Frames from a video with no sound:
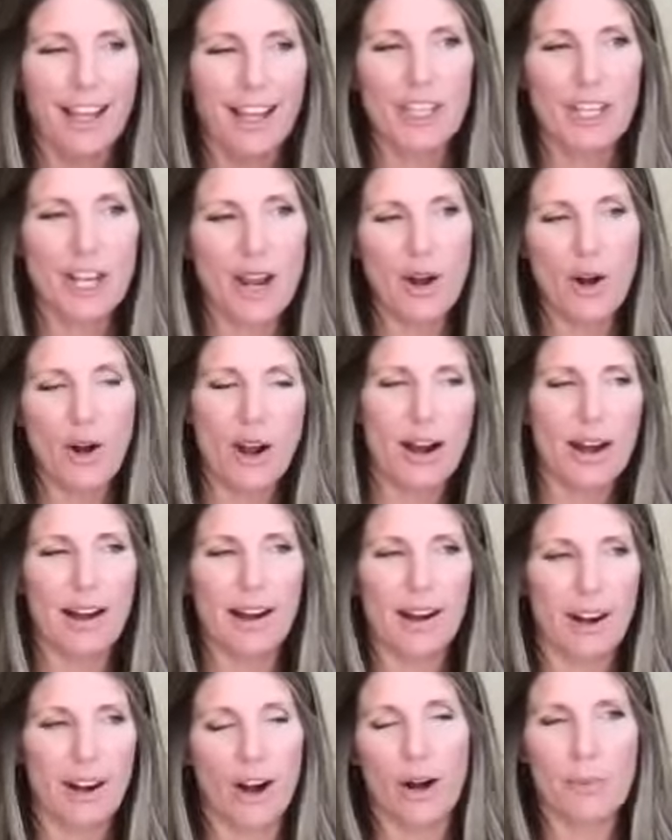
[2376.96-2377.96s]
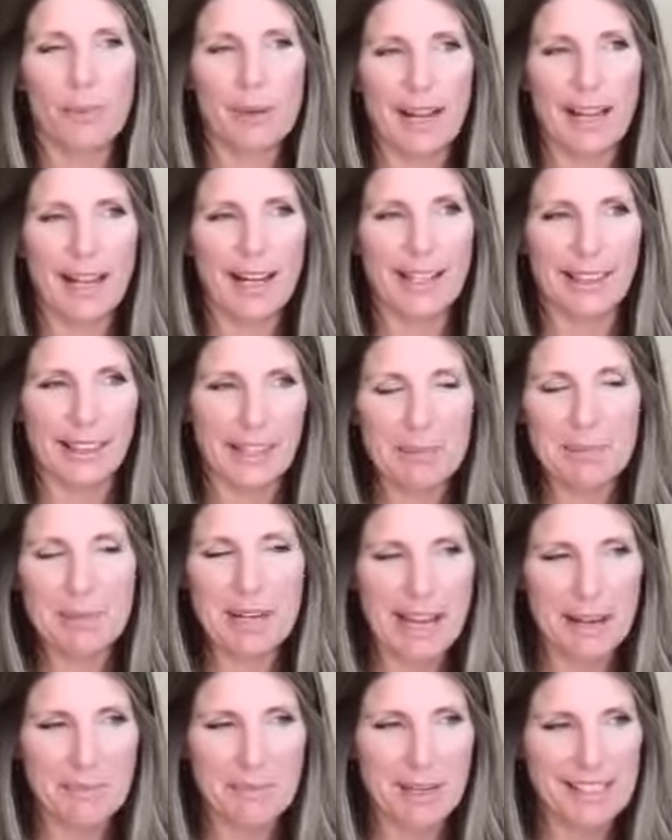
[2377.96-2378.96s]
you know, carbonated
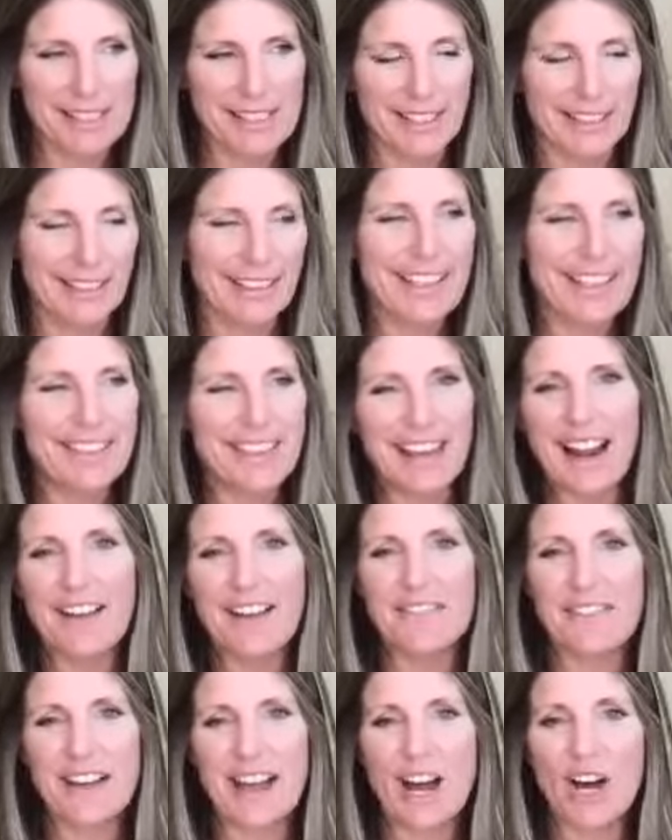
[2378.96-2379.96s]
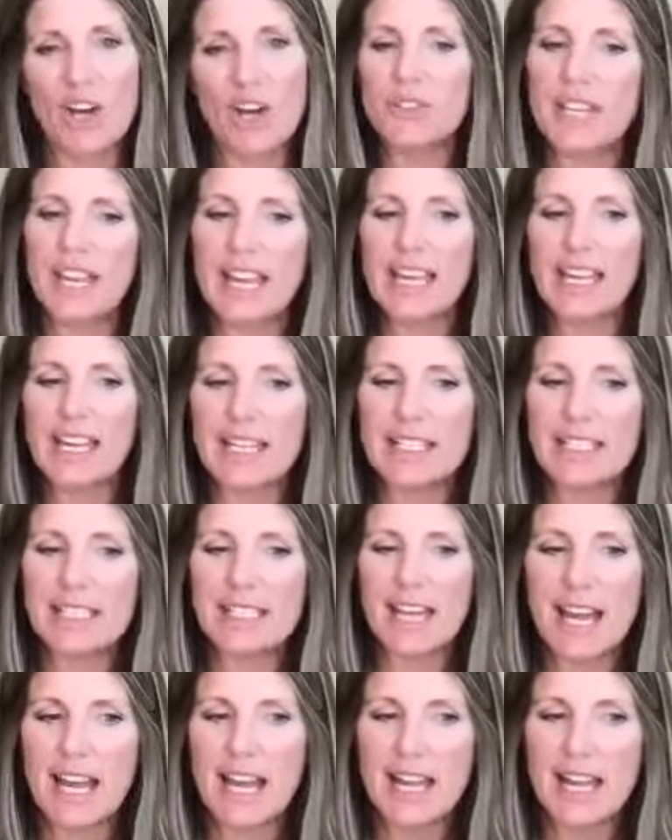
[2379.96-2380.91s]
lemonade basically that I found. And